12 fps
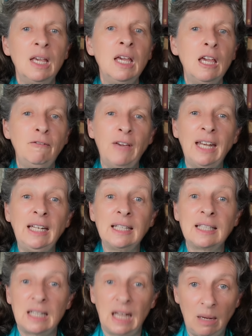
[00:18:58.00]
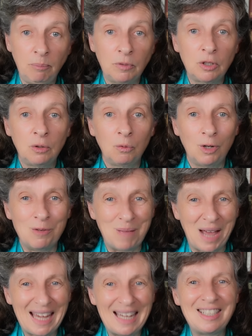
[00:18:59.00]
If any attempt were
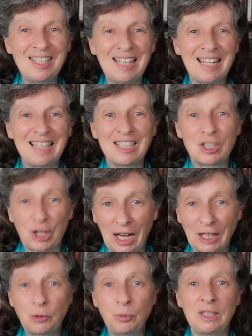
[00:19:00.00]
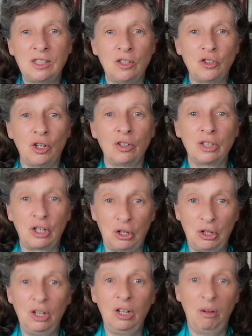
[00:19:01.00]
made to get in touch with Sir John
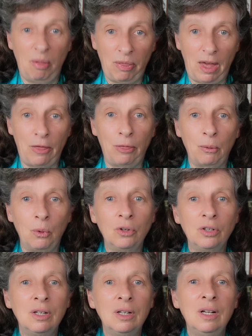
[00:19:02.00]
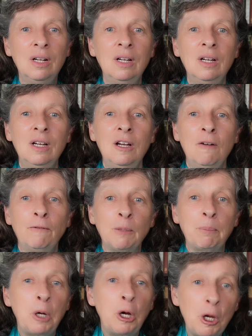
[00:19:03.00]
Kerr, they thought, for
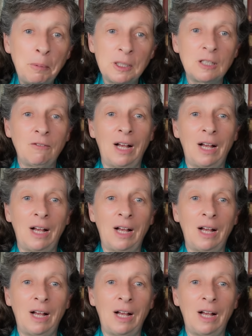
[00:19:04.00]
the purpose of